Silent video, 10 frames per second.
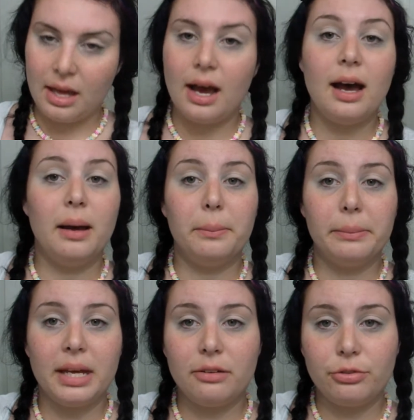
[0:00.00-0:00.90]

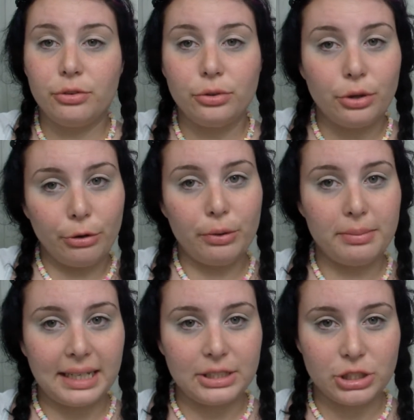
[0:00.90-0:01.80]
If you don't know what
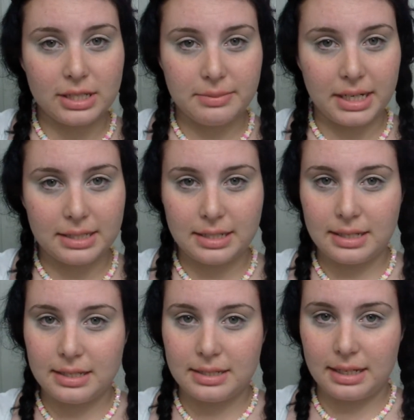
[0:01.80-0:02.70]
BH Cosmetics
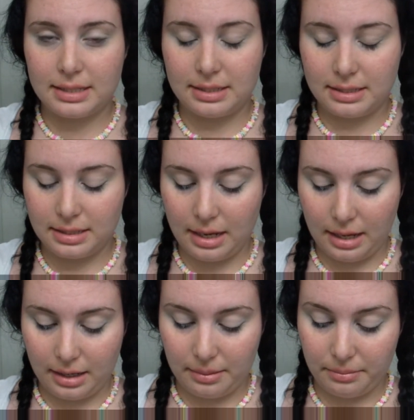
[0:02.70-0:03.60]
is, it's
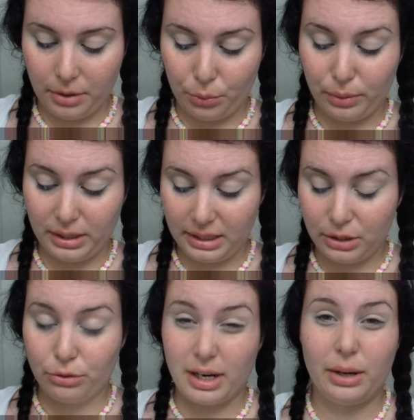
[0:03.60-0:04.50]
a really
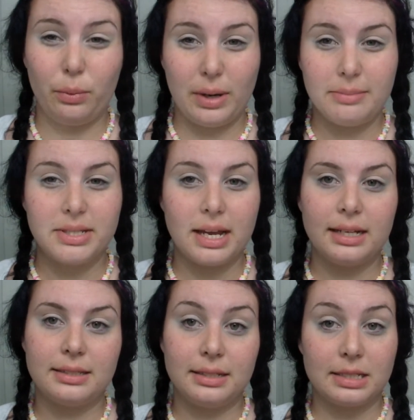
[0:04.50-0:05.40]
great website to